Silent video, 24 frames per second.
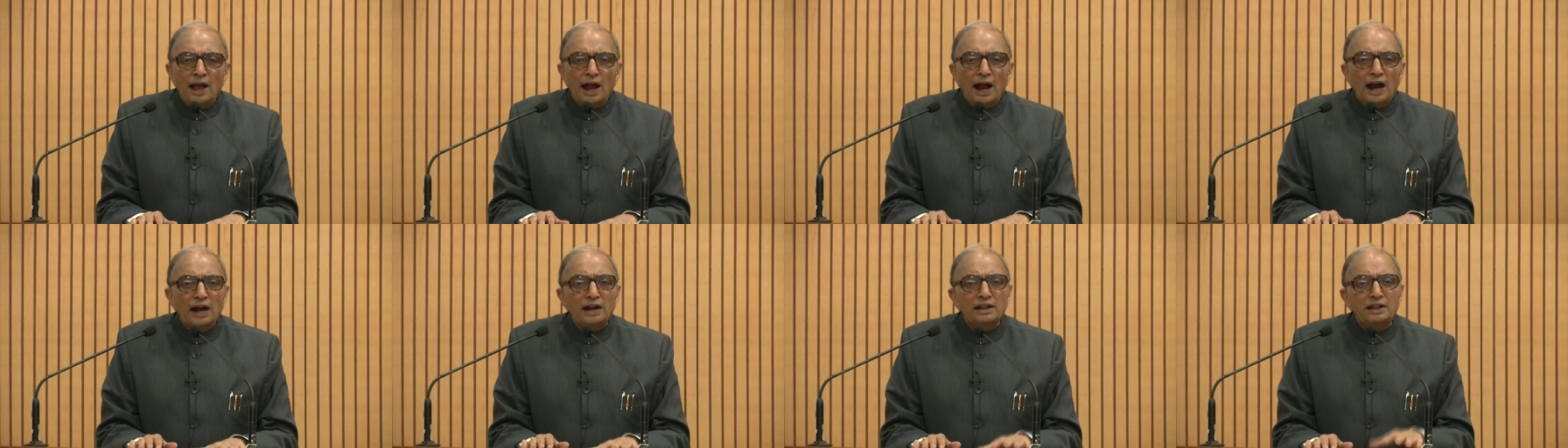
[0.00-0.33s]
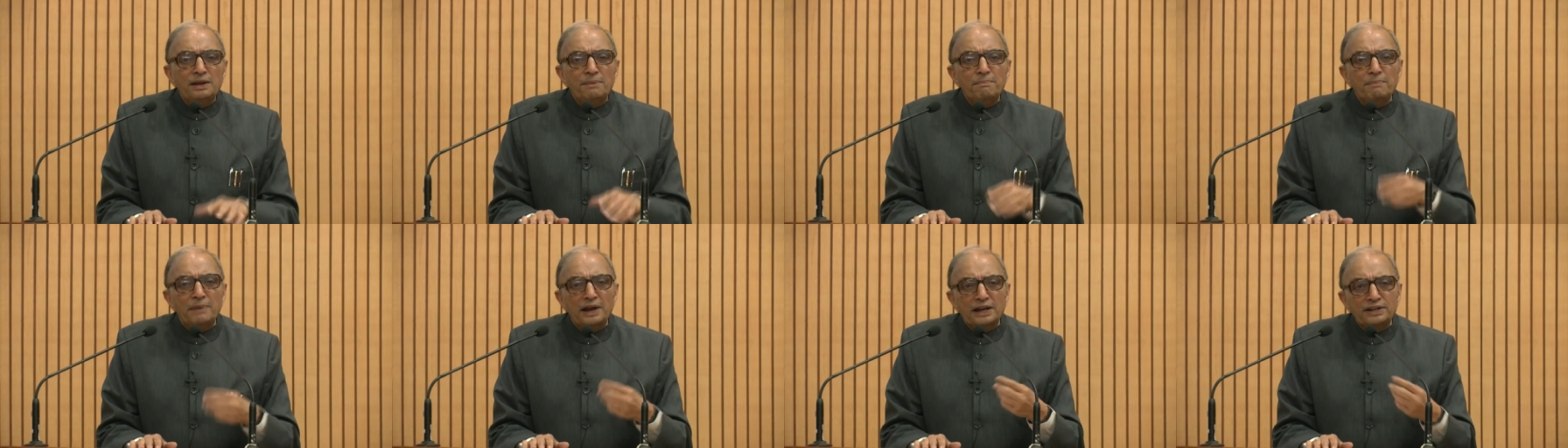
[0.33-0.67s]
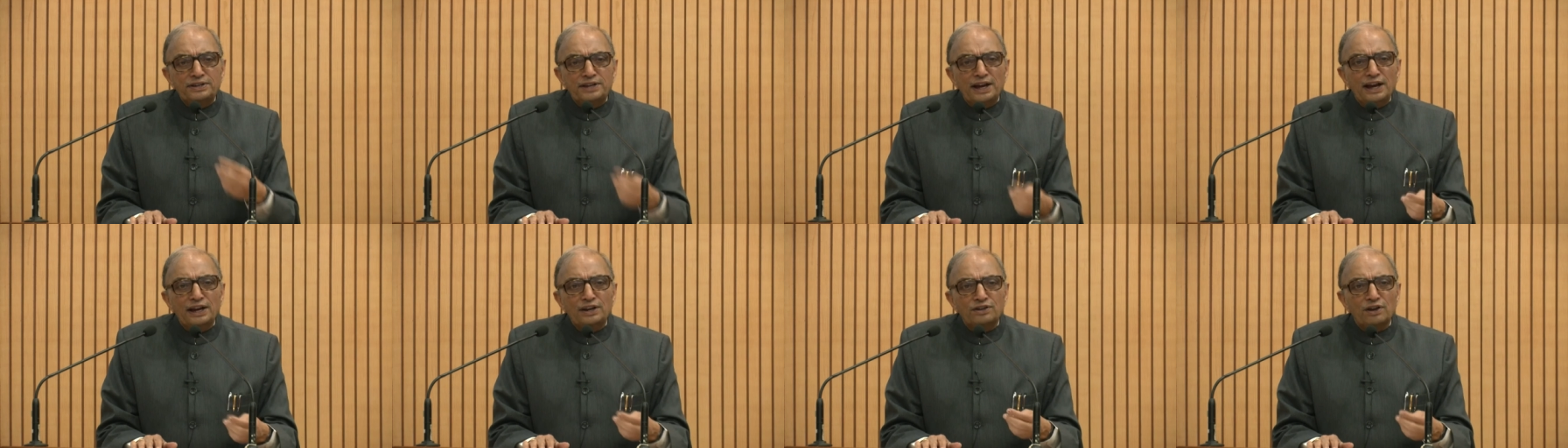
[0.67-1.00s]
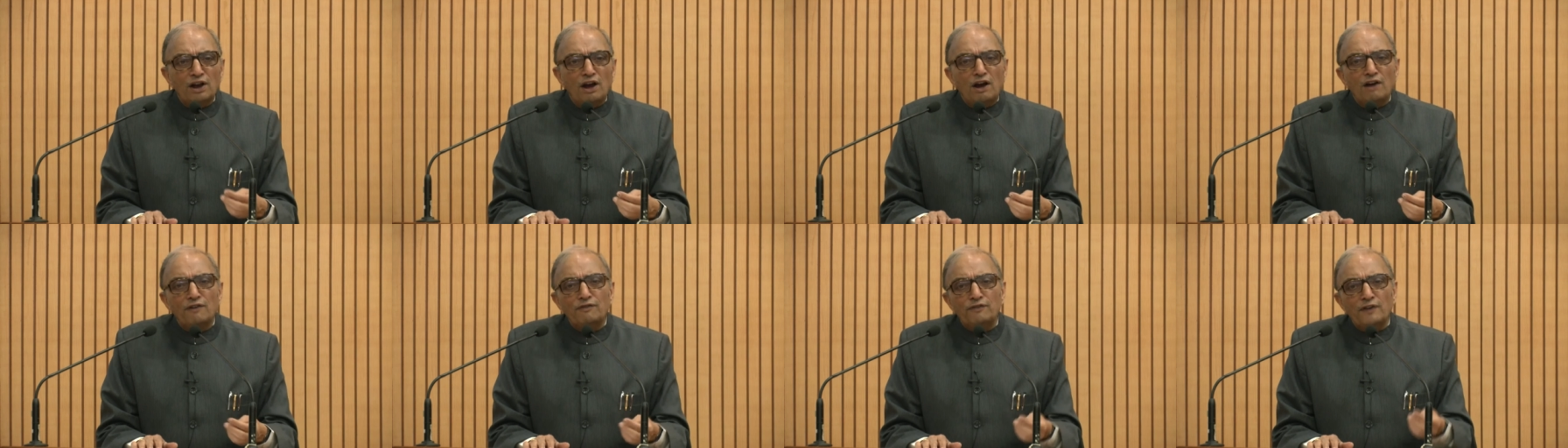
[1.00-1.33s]
and the message
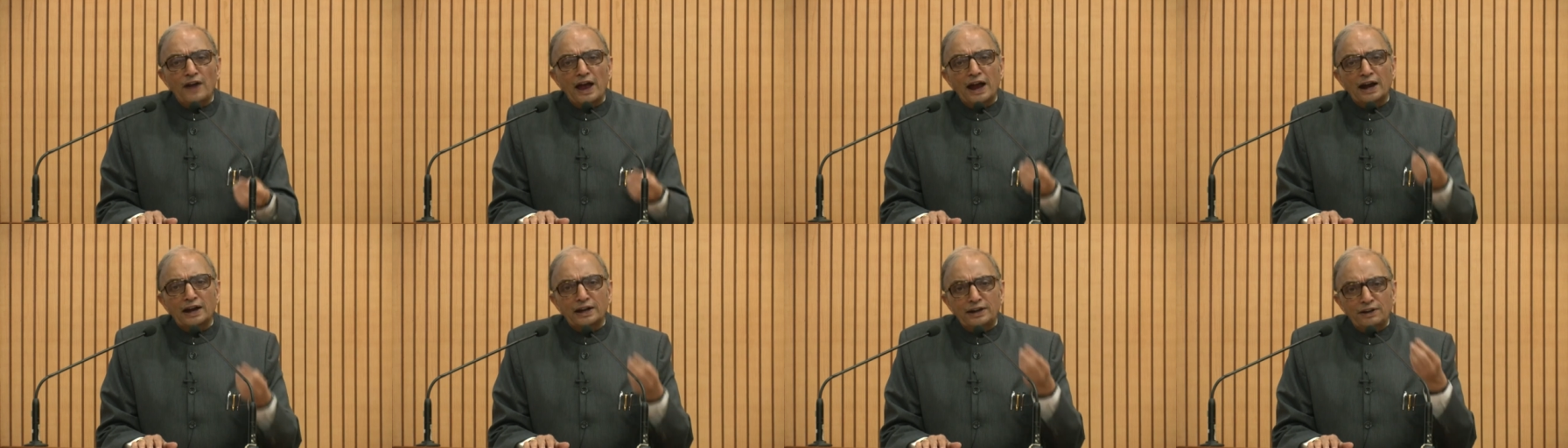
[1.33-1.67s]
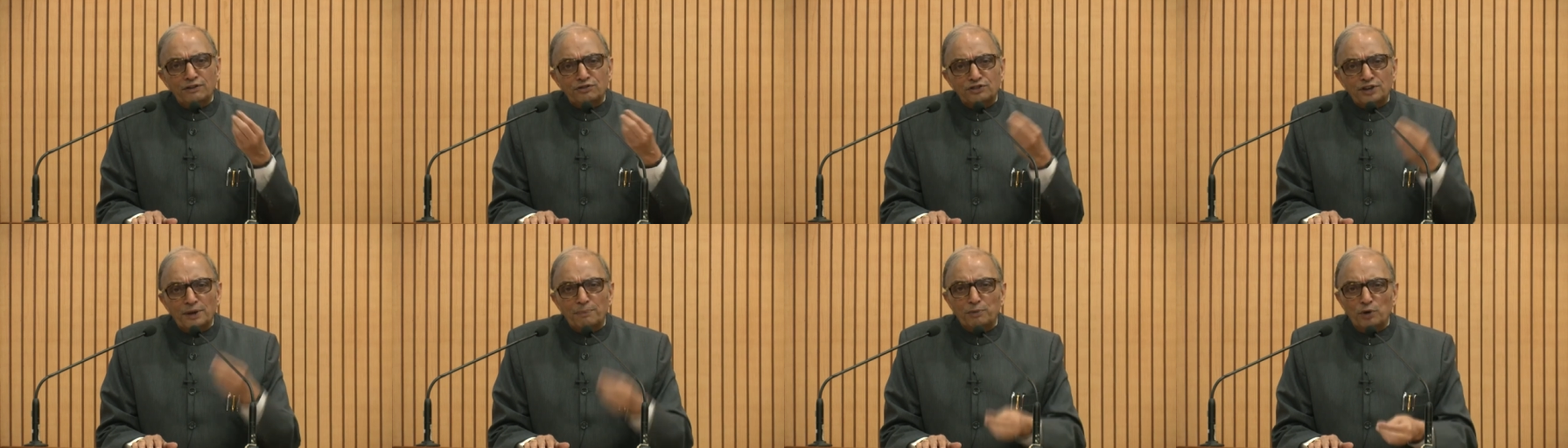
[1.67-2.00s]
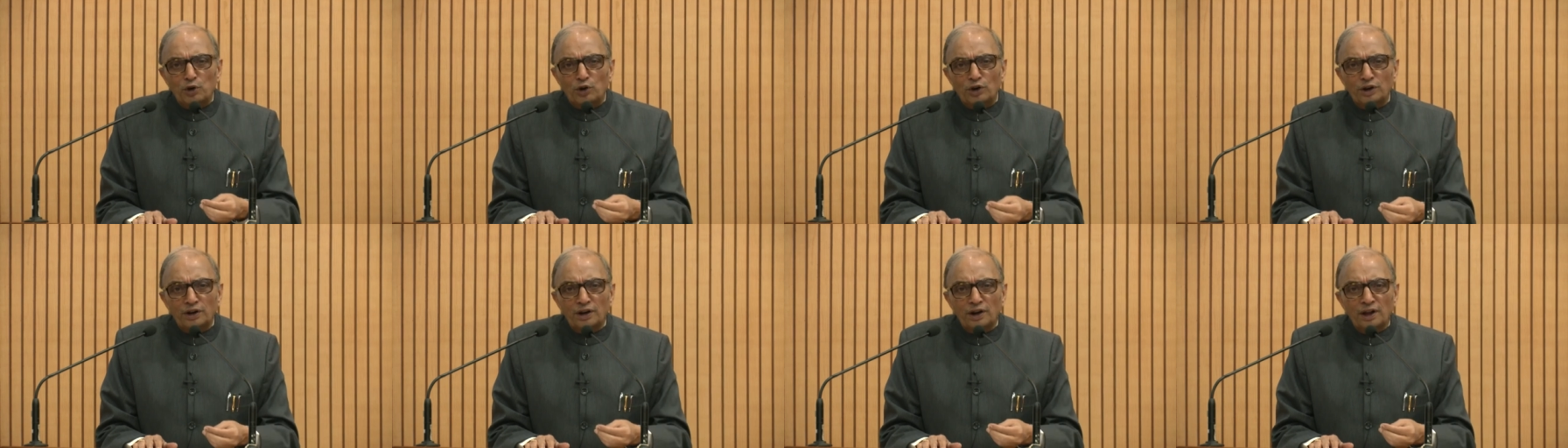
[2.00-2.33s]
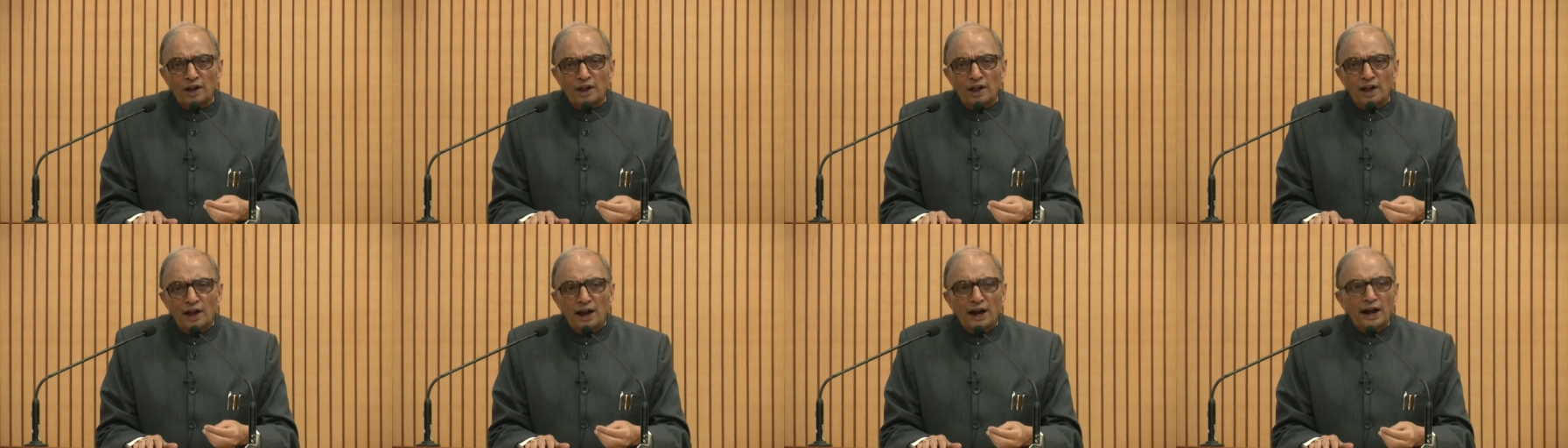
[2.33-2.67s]
of active support
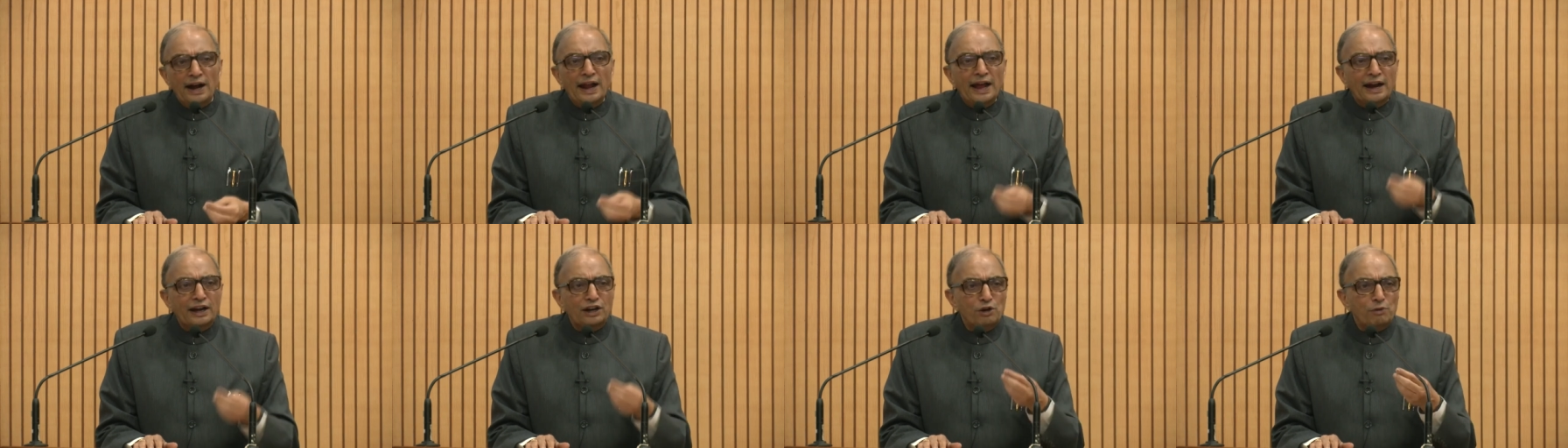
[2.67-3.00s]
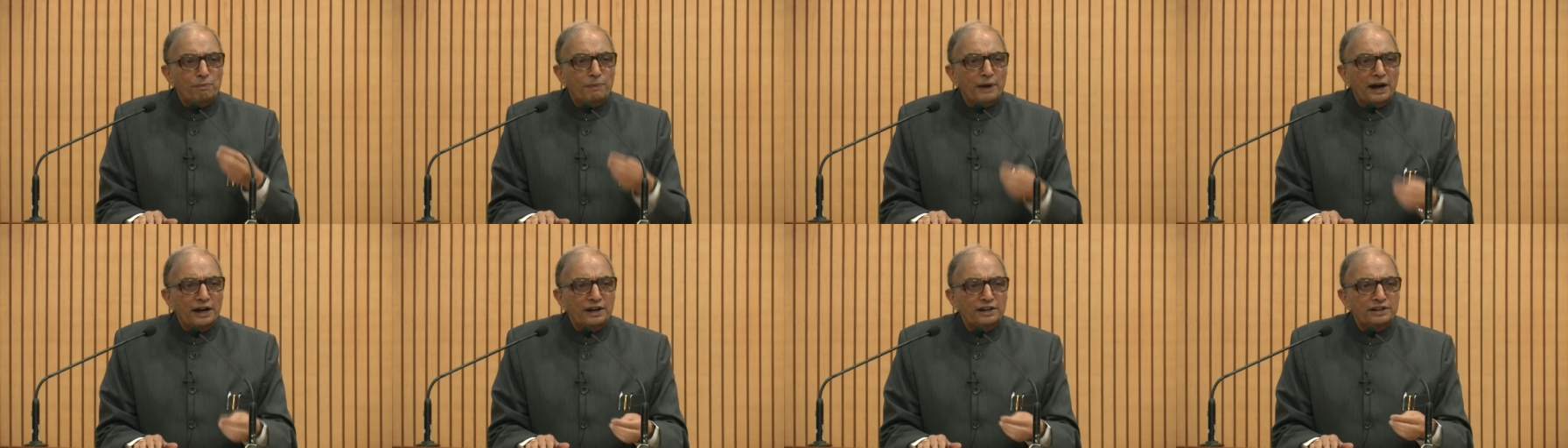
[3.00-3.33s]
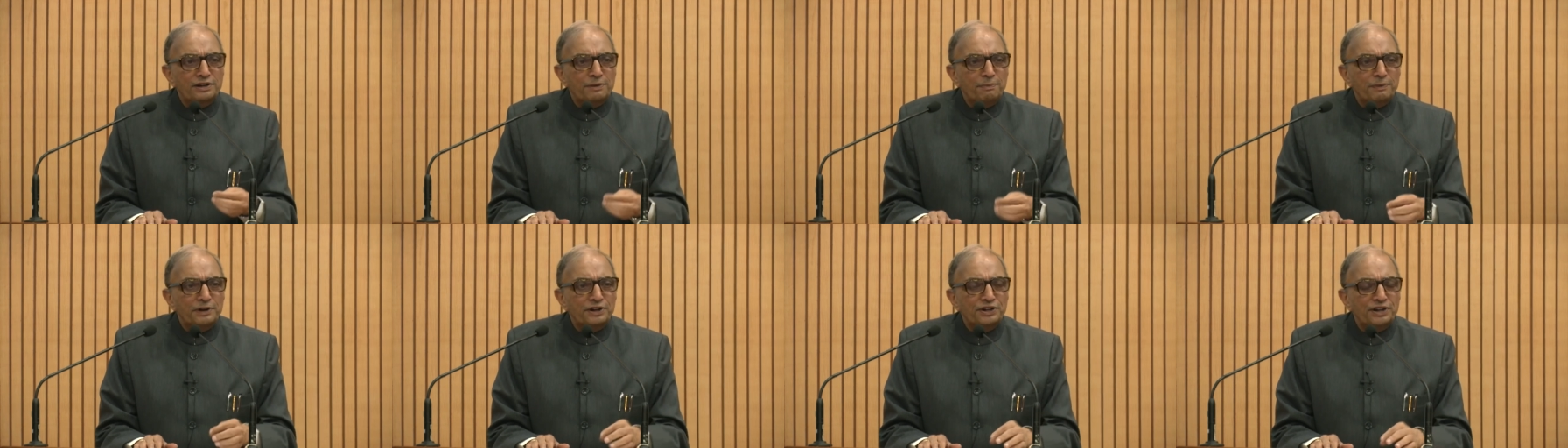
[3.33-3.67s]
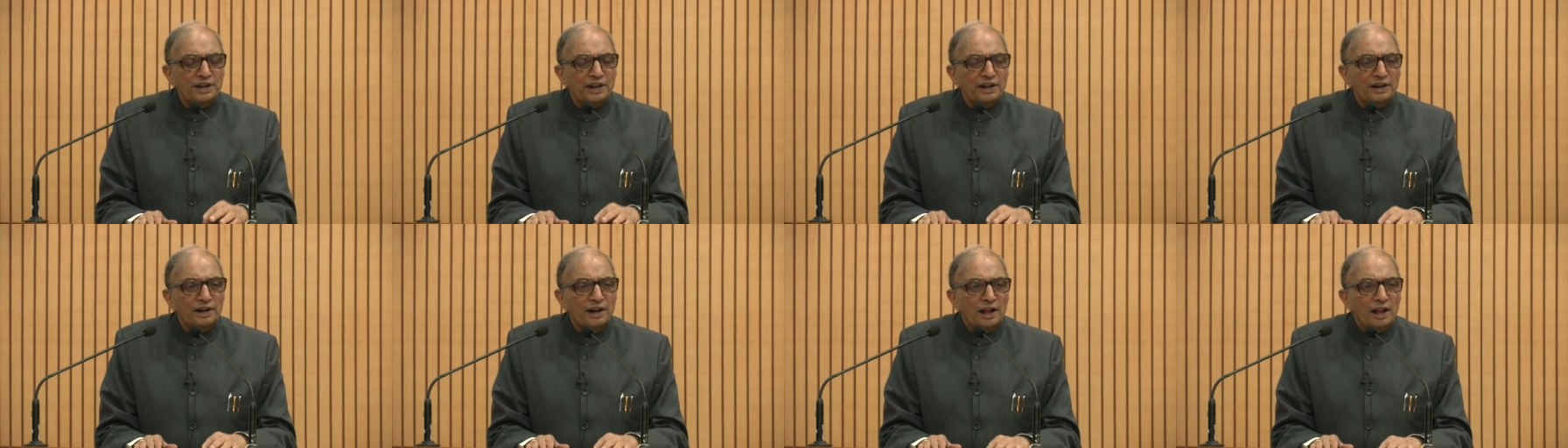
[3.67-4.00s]
and active
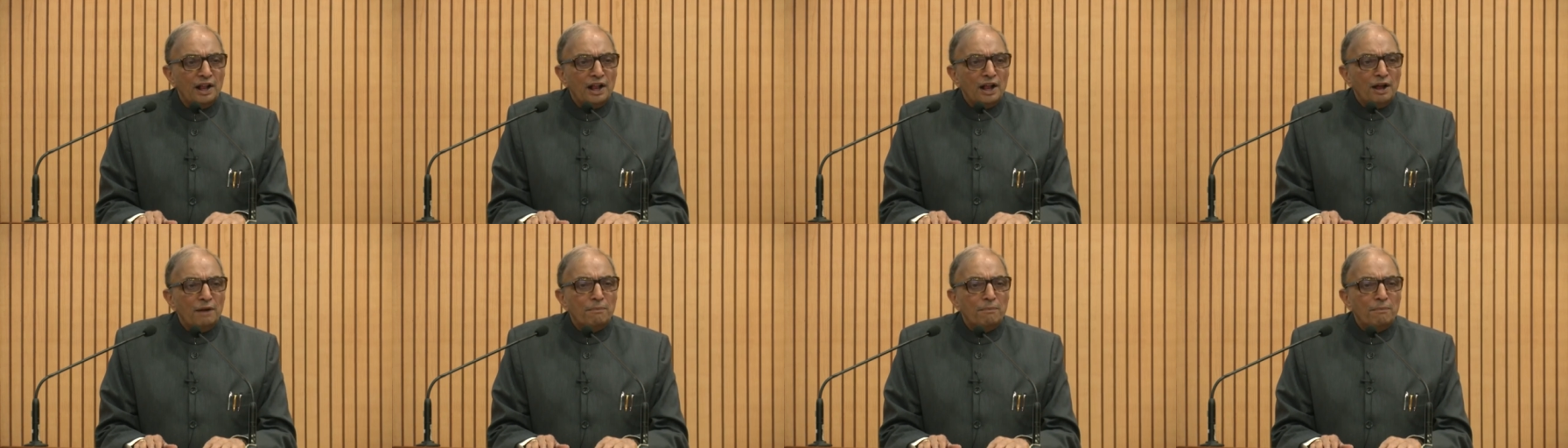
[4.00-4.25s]
participation